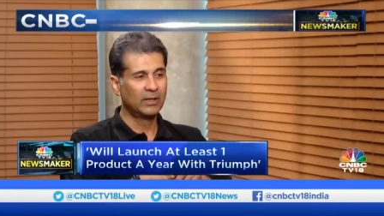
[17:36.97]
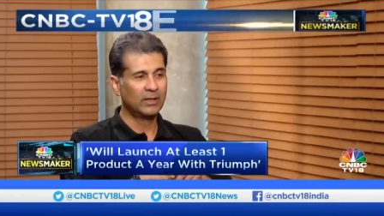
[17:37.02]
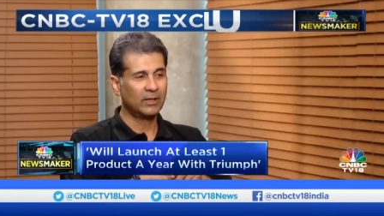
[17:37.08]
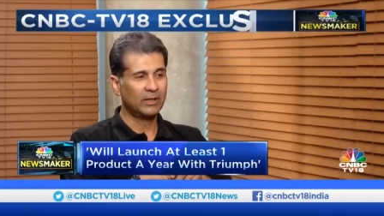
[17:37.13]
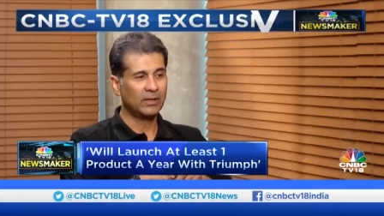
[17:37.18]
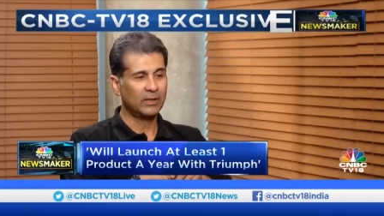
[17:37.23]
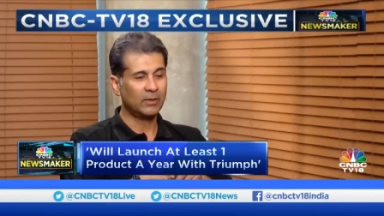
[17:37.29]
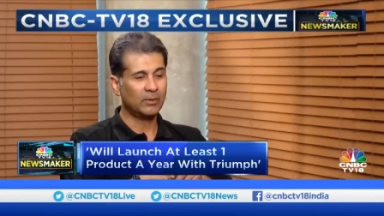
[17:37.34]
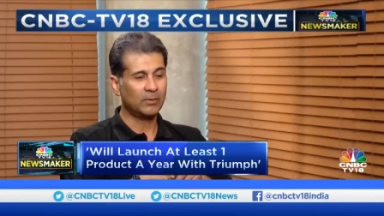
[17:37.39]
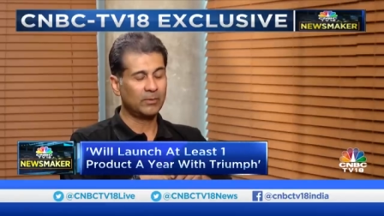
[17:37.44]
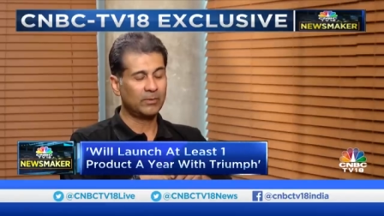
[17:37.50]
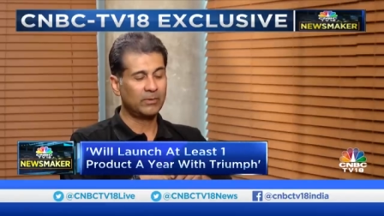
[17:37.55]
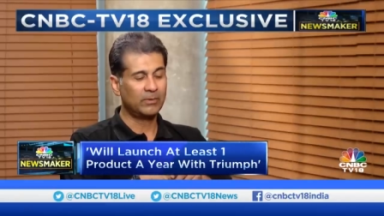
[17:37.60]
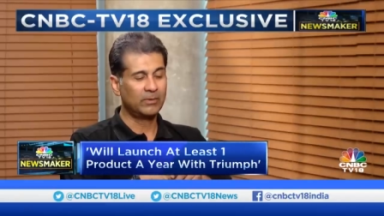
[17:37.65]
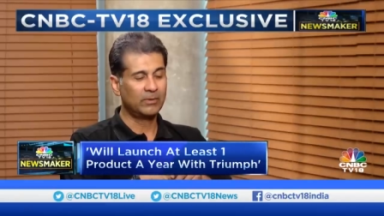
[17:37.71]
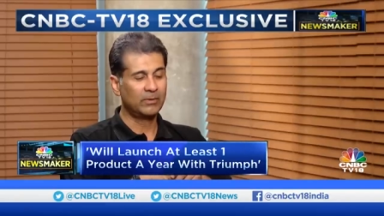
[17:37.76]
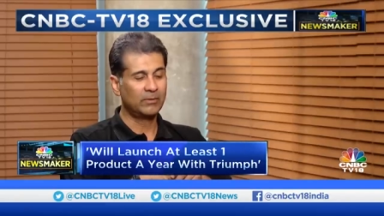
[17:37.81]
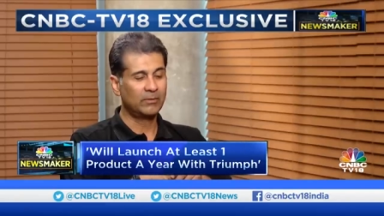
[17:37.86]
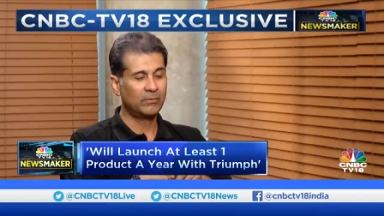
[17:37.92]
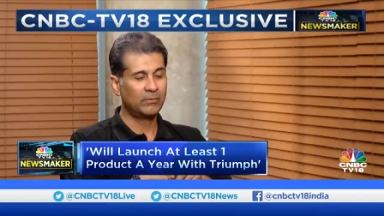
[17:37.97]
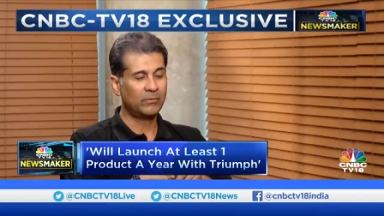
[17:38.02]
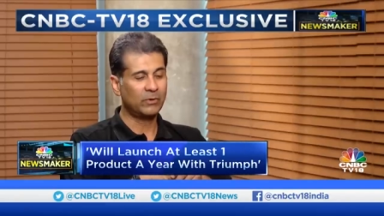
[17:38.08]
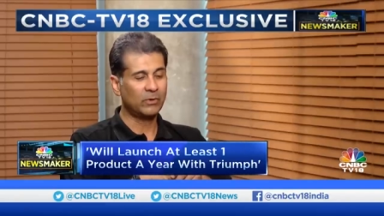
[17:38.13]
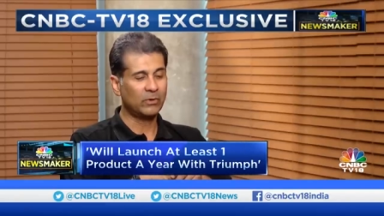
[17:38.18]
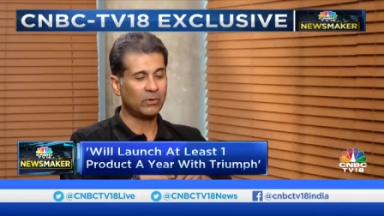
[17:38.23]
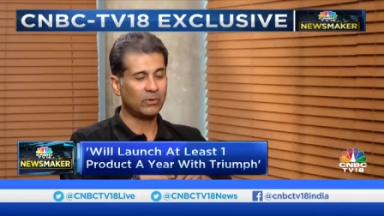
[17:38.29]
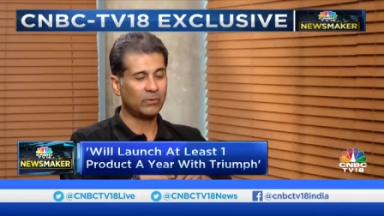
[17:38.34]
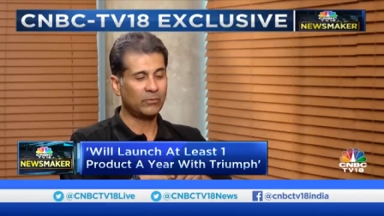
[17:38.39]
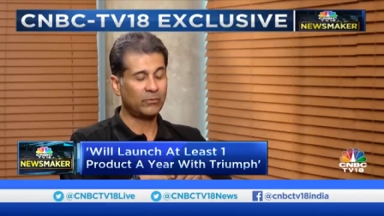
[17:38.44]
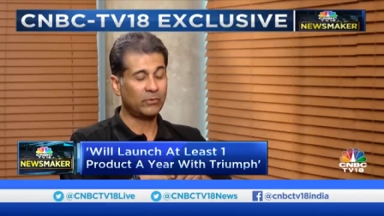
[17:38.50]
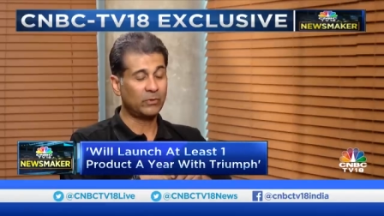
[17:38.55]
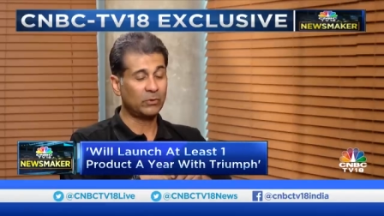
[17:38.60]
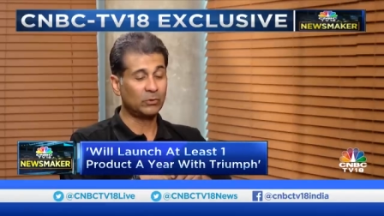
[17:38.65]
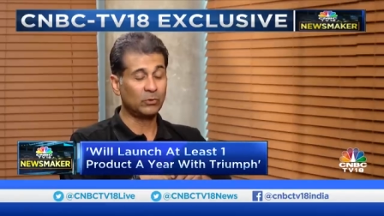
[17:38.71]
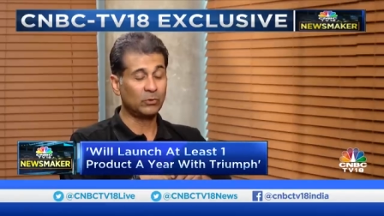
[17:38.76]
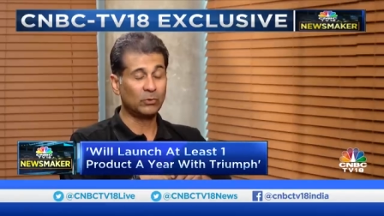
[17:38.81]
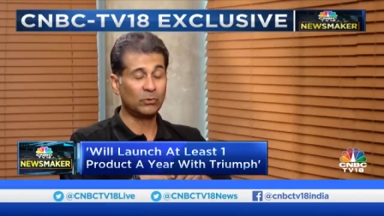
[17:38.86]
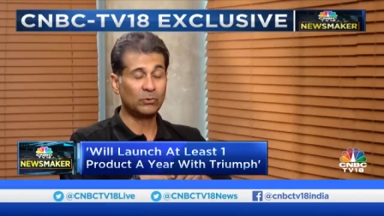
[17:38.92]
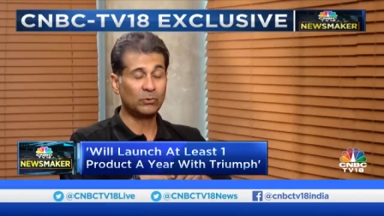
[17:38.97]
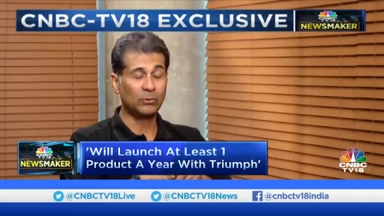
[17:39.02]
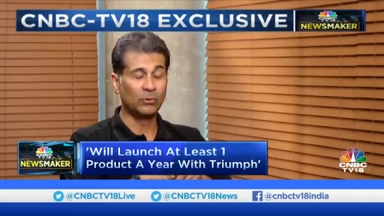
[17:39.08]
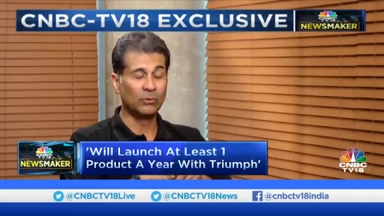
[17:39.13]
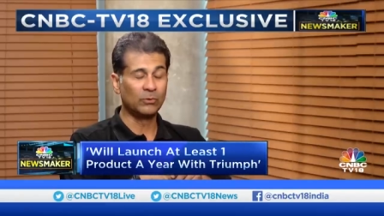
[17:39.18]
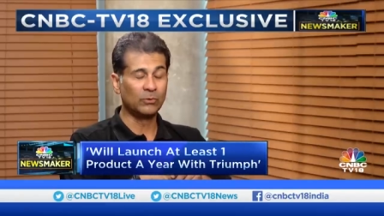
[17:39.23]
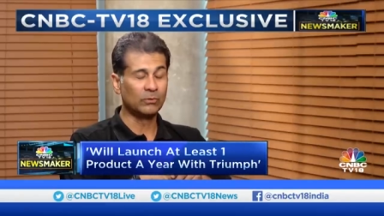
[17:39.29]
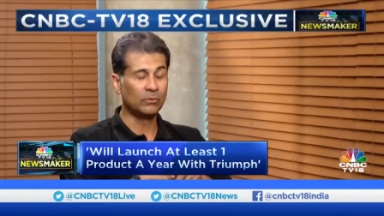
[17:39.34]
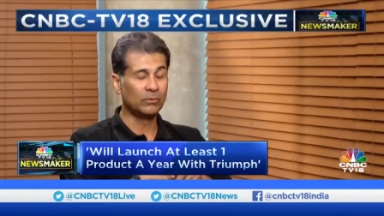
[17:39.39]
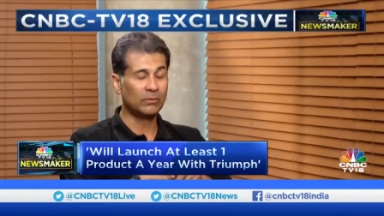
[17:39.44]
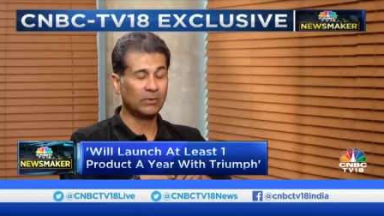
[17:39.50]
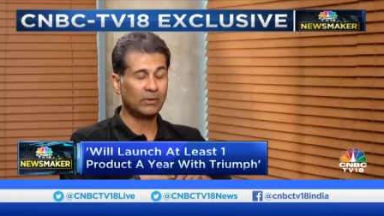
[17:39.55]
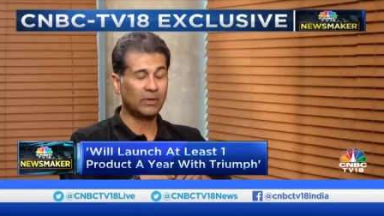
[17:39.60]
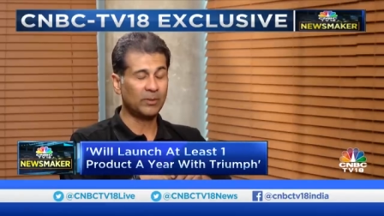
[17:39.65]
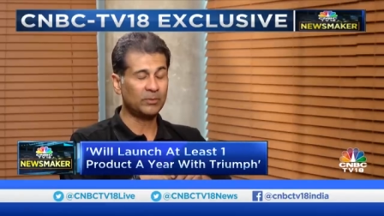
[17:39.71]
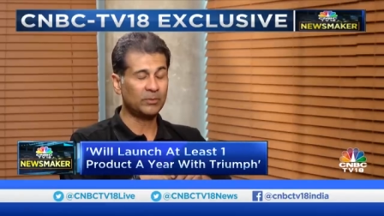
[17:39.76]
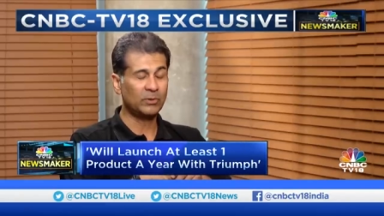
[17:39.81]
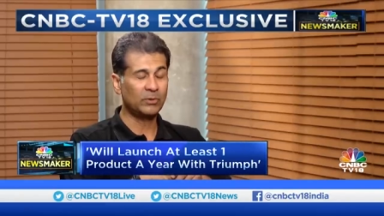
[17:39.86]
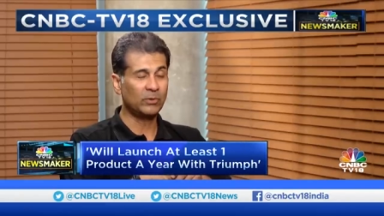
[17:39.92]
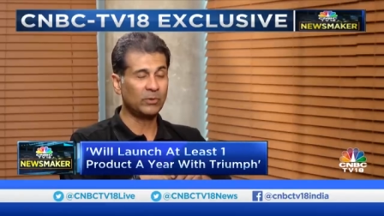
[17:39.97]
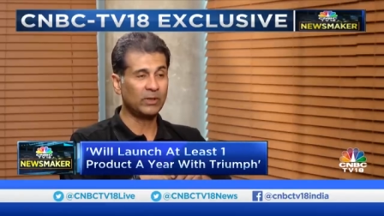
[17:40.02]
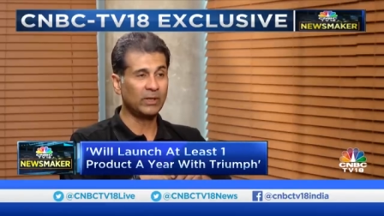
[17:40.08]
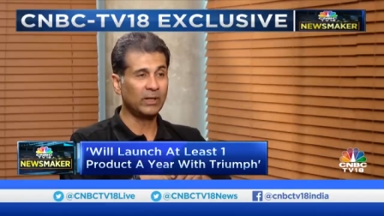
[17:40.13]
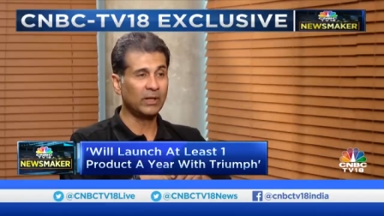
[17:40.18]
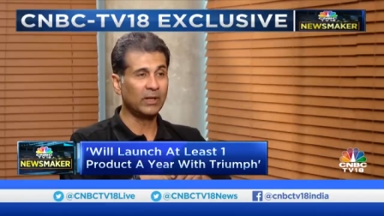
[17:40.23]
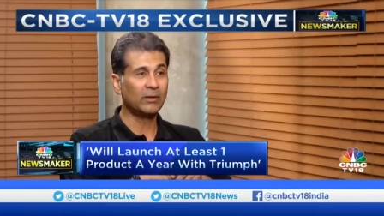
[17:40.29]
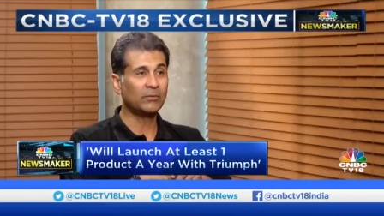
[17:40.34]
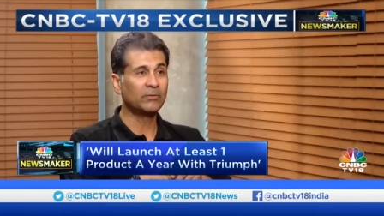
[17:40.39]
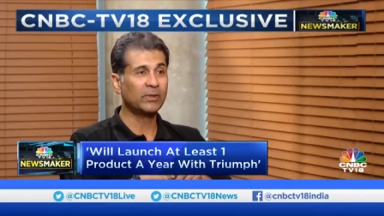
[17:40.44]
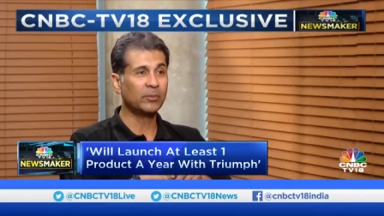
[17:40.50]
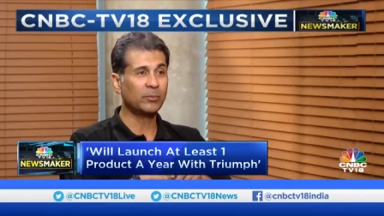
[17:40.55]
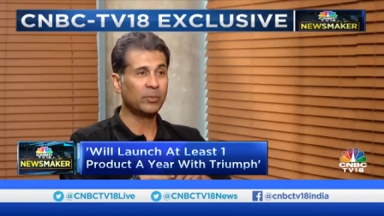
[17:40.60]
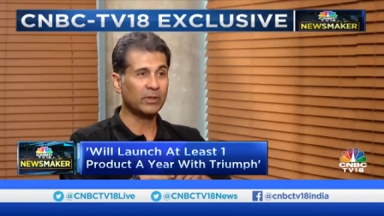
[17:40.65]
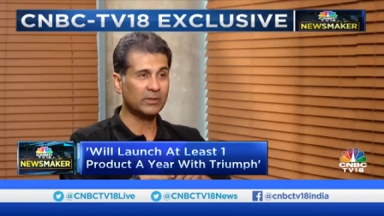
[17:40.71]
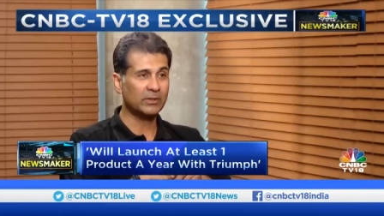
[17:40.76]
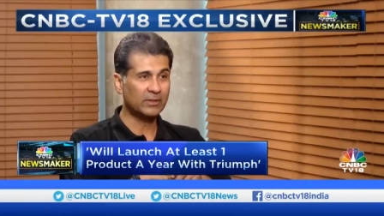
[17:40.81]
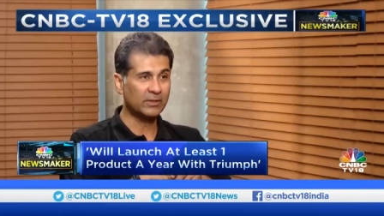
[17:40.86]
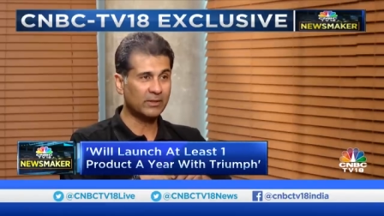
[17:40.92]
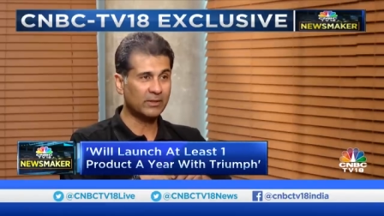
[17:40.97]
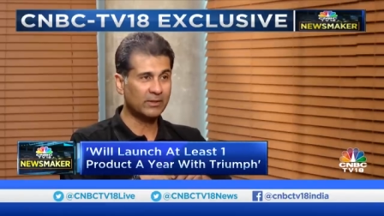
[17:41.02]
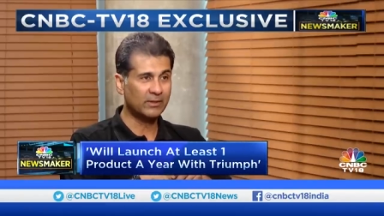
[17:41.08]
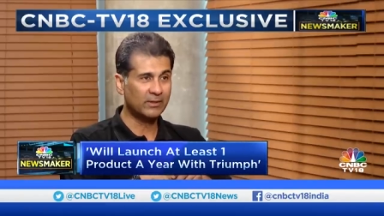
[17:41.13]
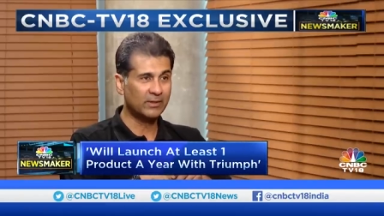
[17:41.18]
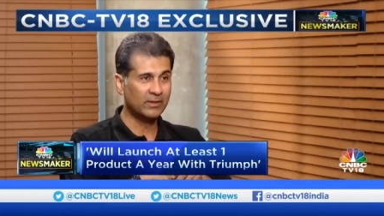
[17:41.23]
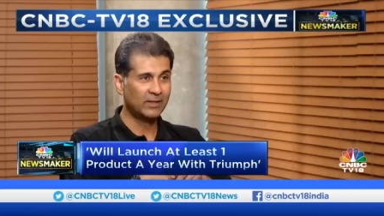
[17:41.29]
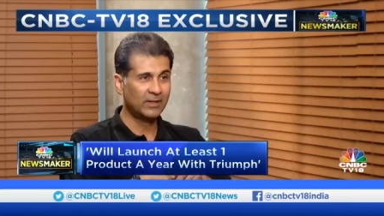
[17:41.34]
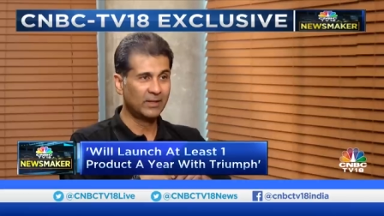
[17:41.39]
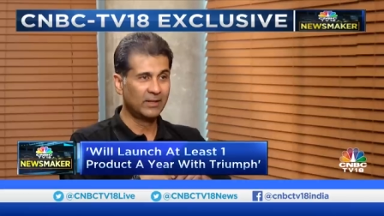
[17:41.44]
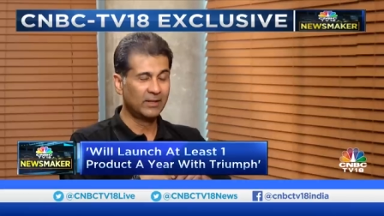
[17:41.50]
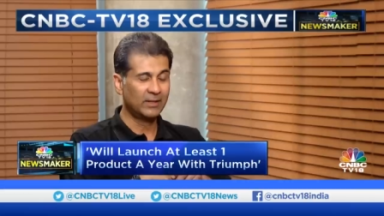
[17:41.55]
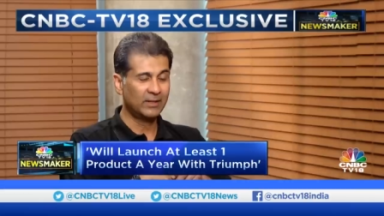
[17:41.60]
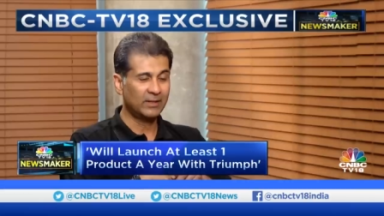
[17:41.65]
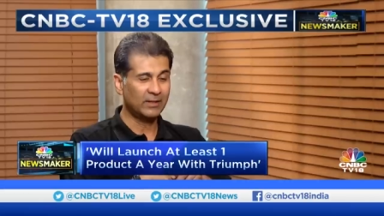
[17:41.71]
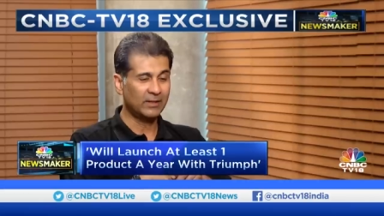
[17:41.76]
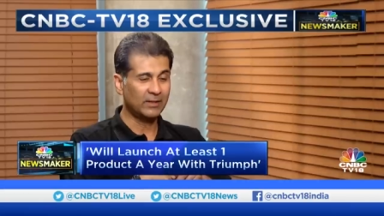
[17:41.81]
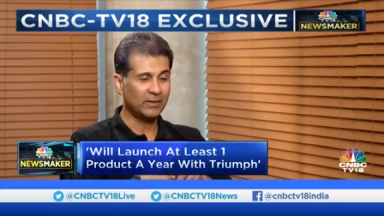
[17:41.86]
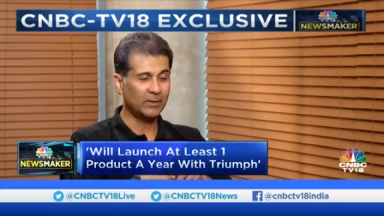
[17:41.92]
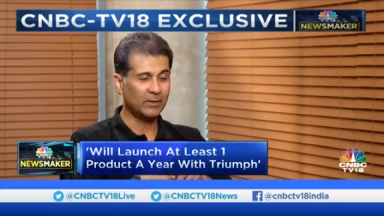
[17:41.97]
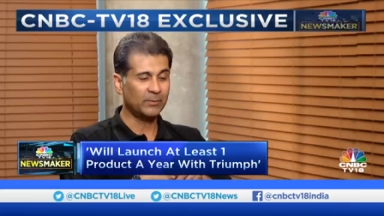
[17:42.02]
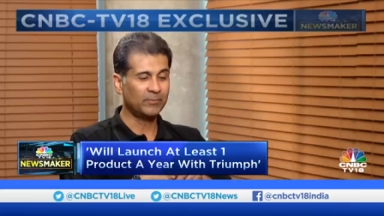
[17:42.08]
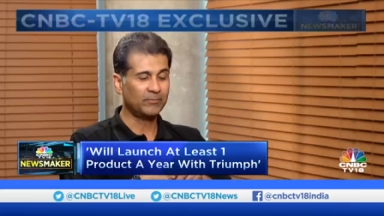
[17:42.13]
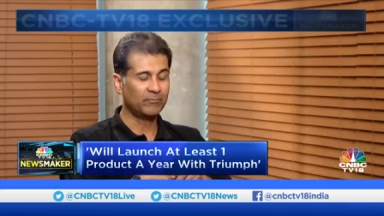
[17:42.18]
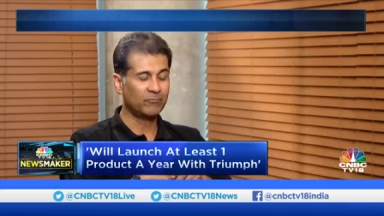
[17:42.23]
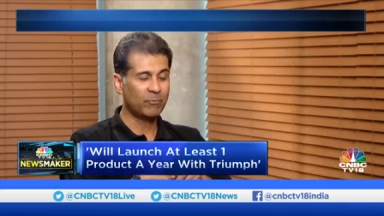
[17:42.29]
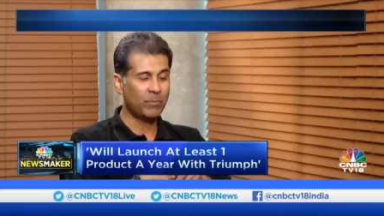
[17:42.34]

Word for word: uh, for, for those who absolutely love the Pulsar. Mm.